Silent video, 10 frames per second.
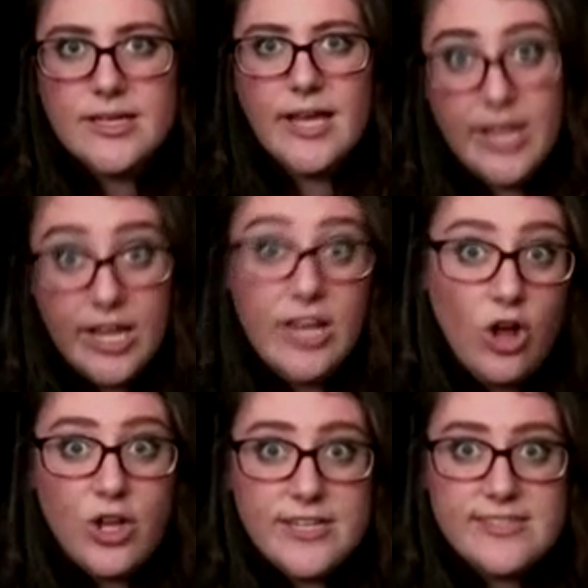In
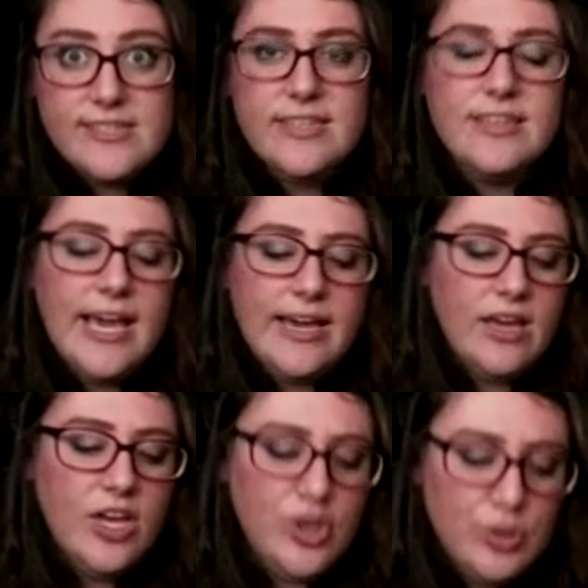all honesty, like,
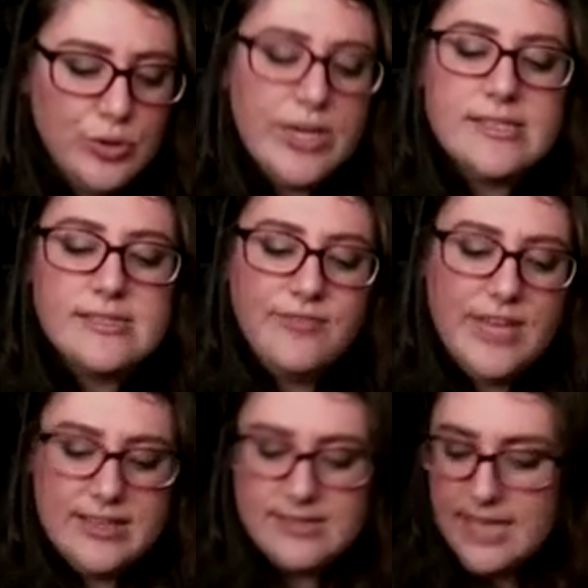you look at stuff
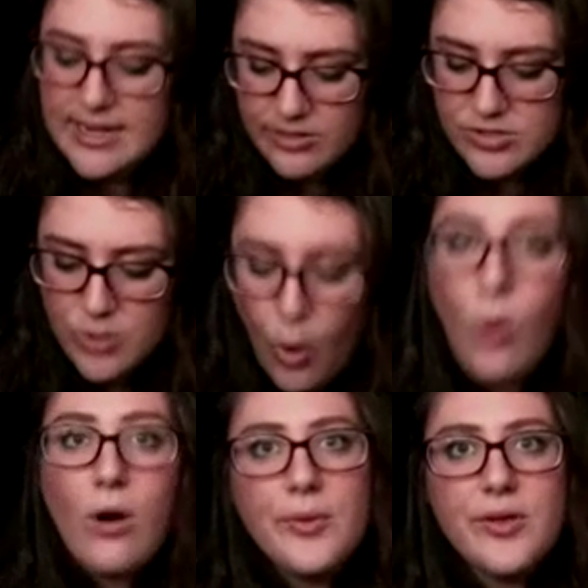like this and it looks
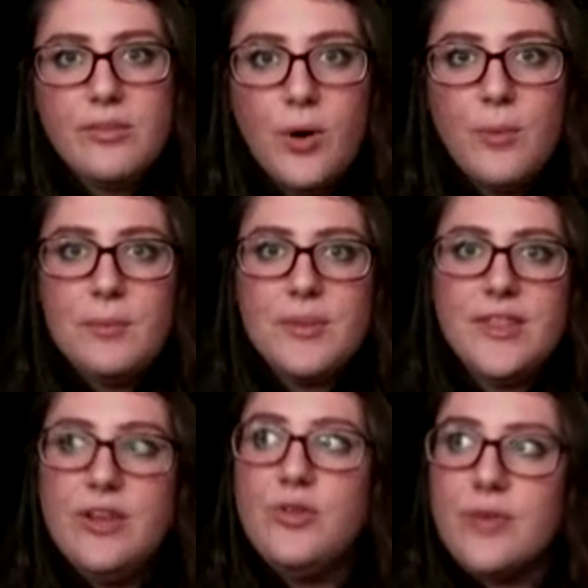horrible in the moment, but
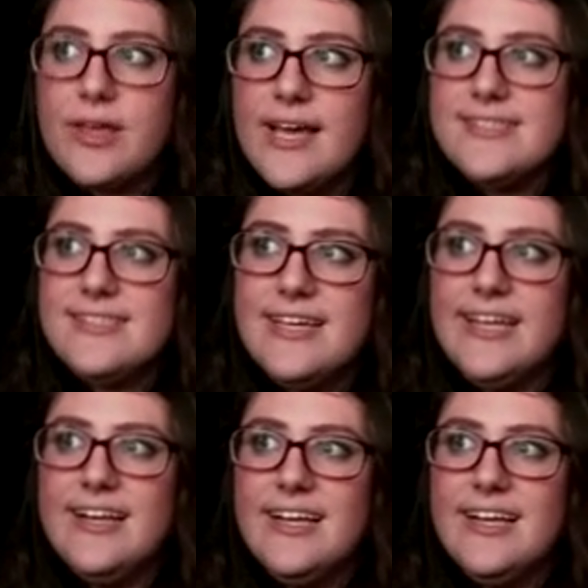then you realize that